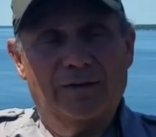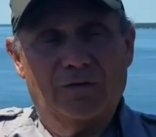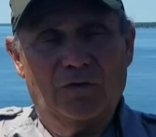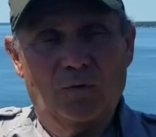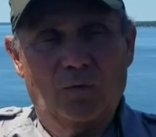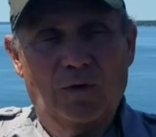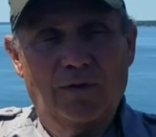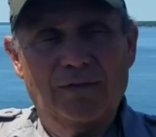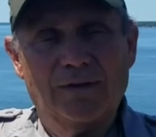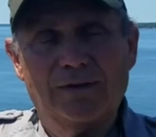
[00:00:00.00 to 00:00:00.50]
The
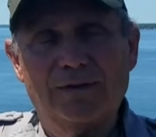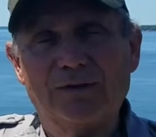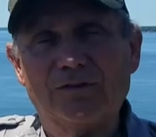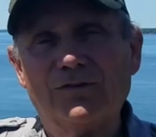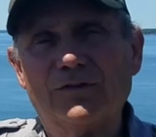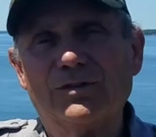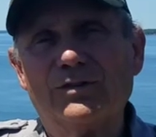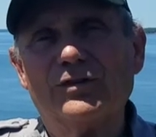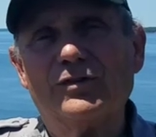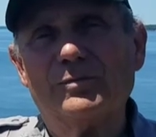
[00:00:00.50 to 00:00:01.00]
one that
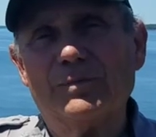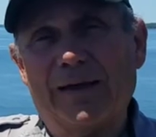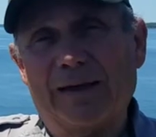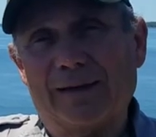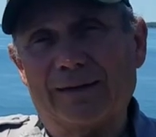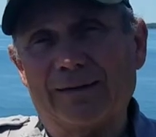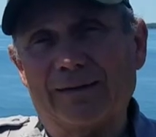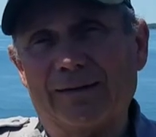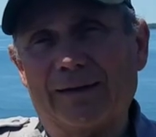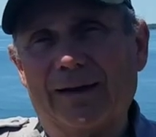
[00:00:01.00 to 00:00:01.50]
isn't is
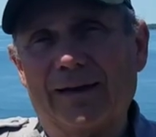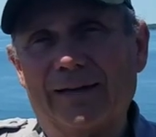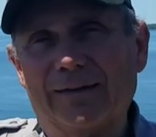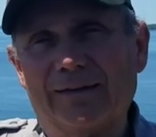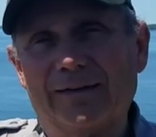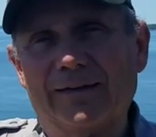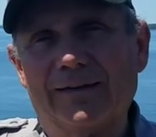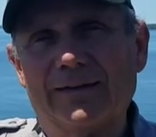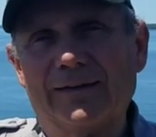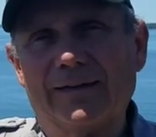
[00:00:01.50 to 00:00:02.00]
Madeline Island.
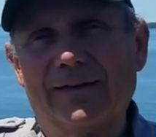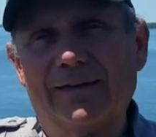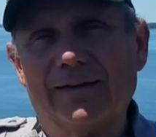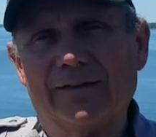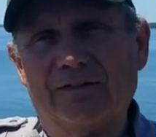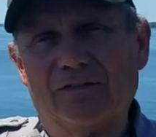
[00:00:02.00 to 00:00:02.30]
Gotcha.